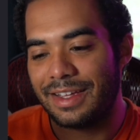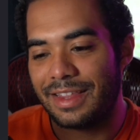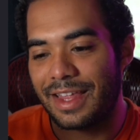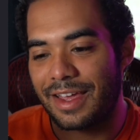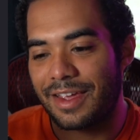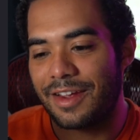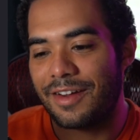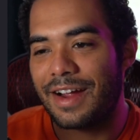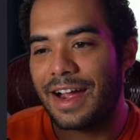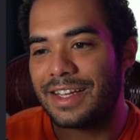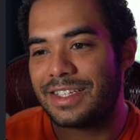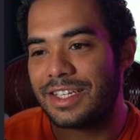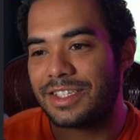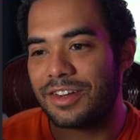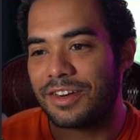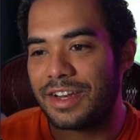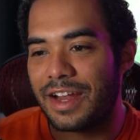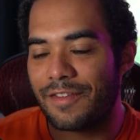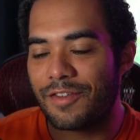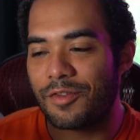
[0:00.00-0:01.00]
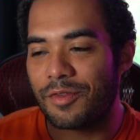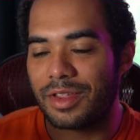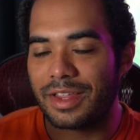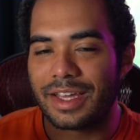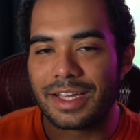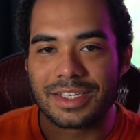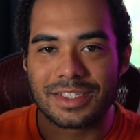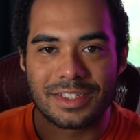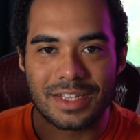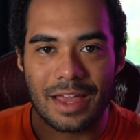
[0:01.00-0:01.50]
your assets are never really
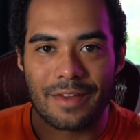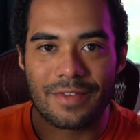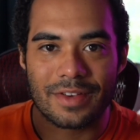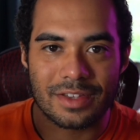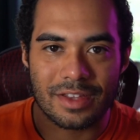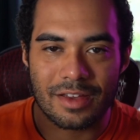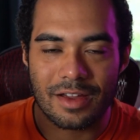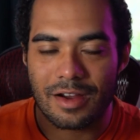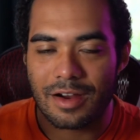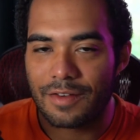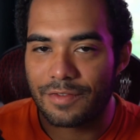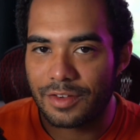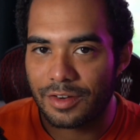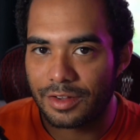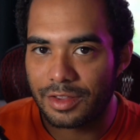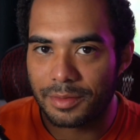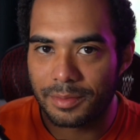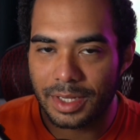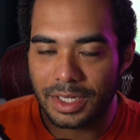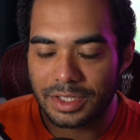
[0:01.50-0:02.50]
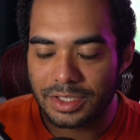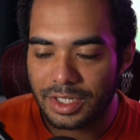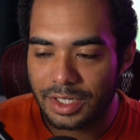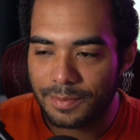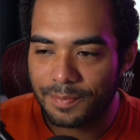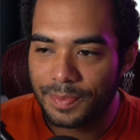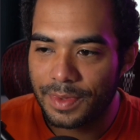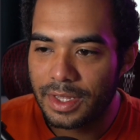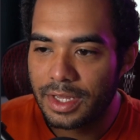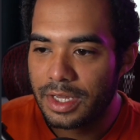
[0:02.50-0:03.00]
as safe as they are if they're on the main chain.
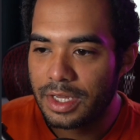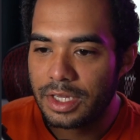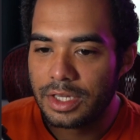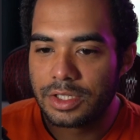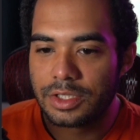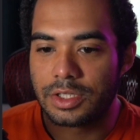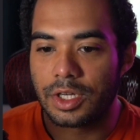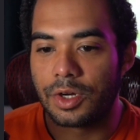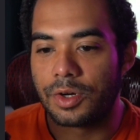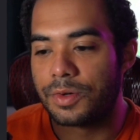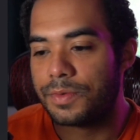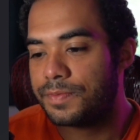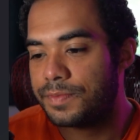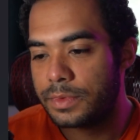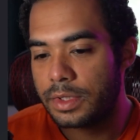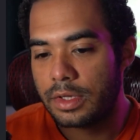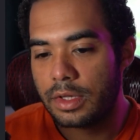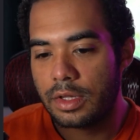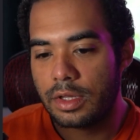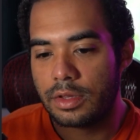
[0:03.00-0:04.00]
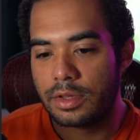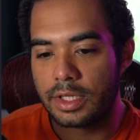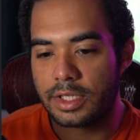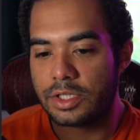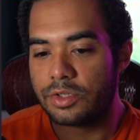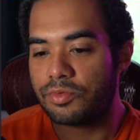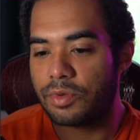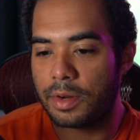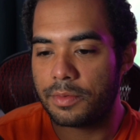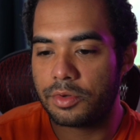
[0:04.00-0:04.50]
So this
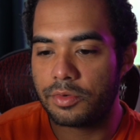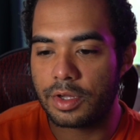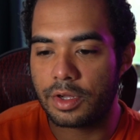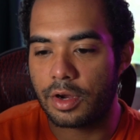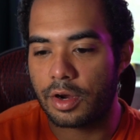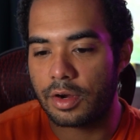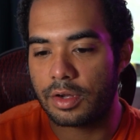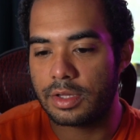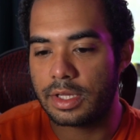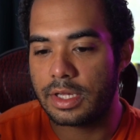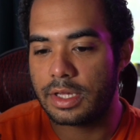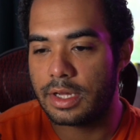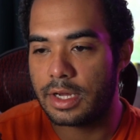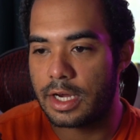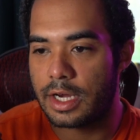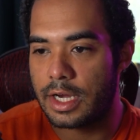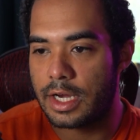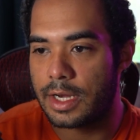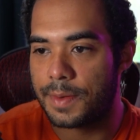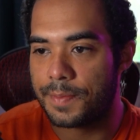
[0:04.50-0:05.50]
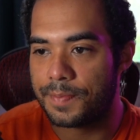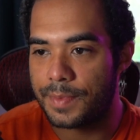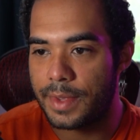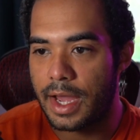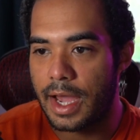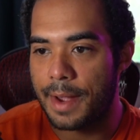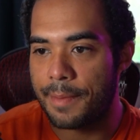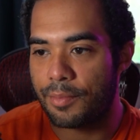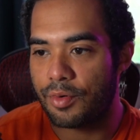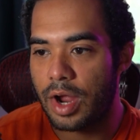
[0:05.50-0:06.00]
is what I'm doing currently.
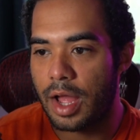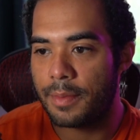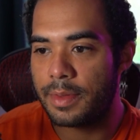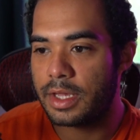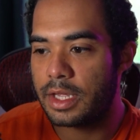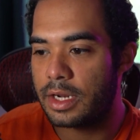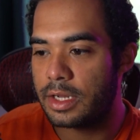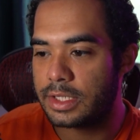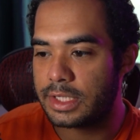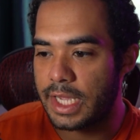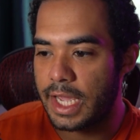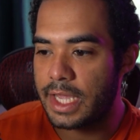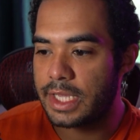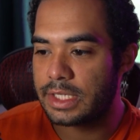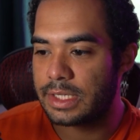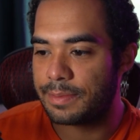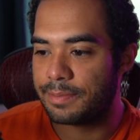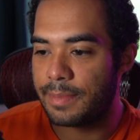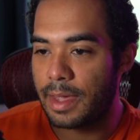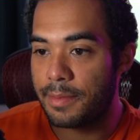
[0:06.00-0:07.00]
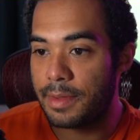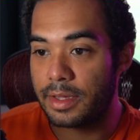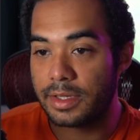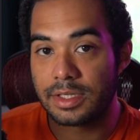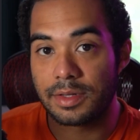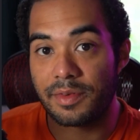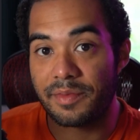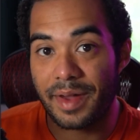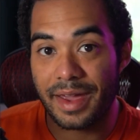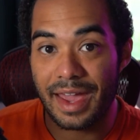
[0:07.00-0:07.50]
I'm probably going to take some
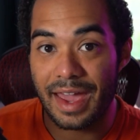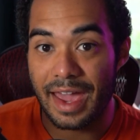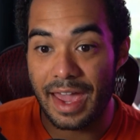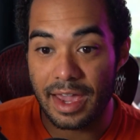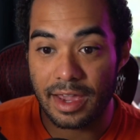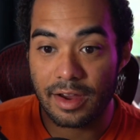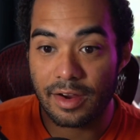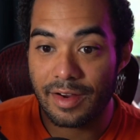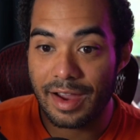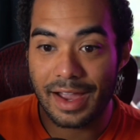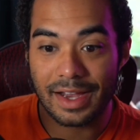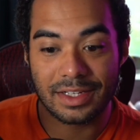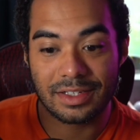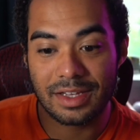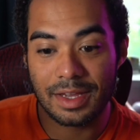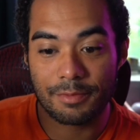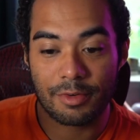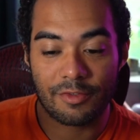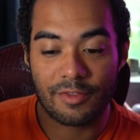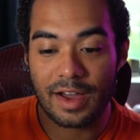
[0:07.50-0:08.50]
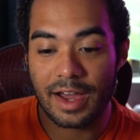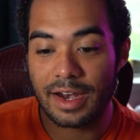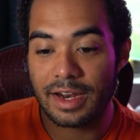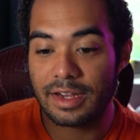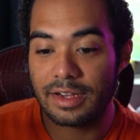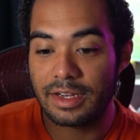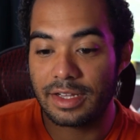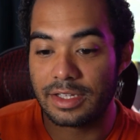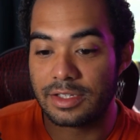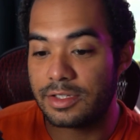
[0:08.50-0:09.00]
of my anchor actually and provide
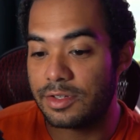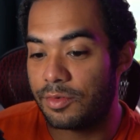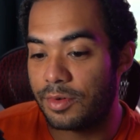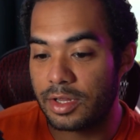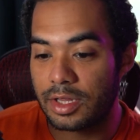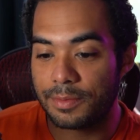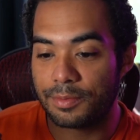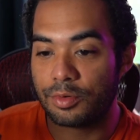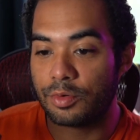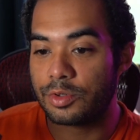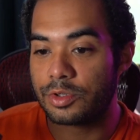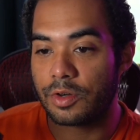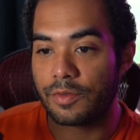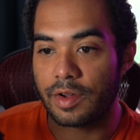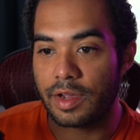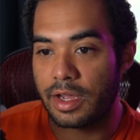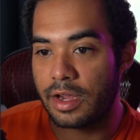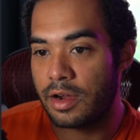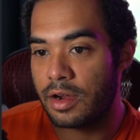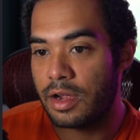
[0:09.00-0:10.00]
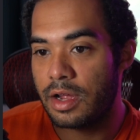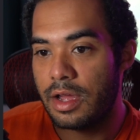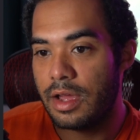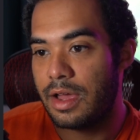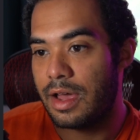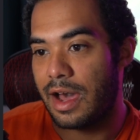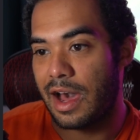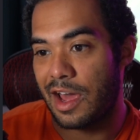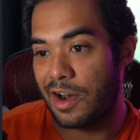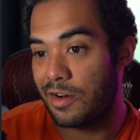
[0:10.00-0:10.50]
it into one of the pools over here.
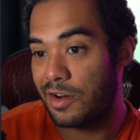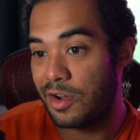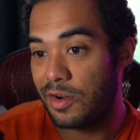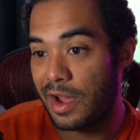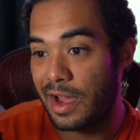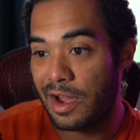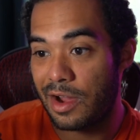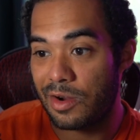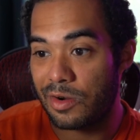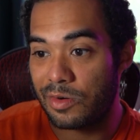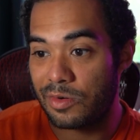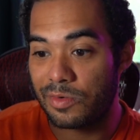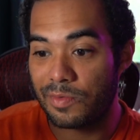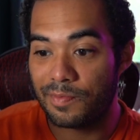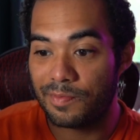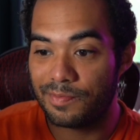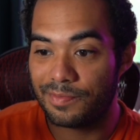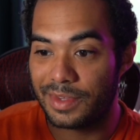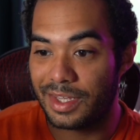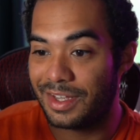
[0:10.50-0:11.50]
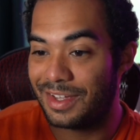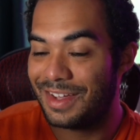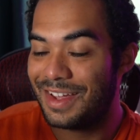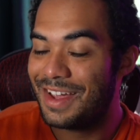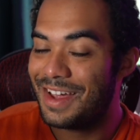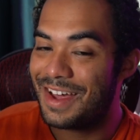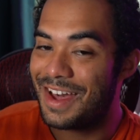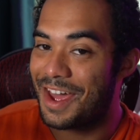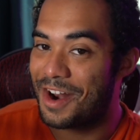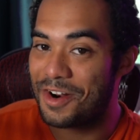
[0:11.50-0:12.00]
I don't know
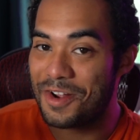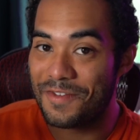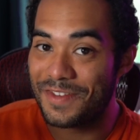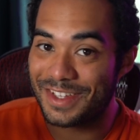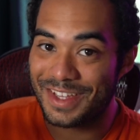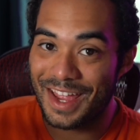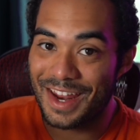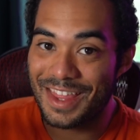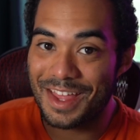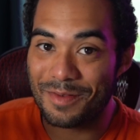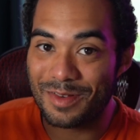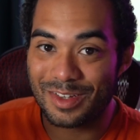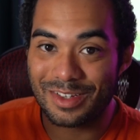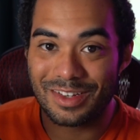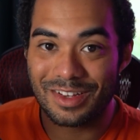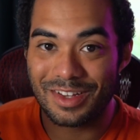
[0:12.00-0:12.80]
if it's getting that much,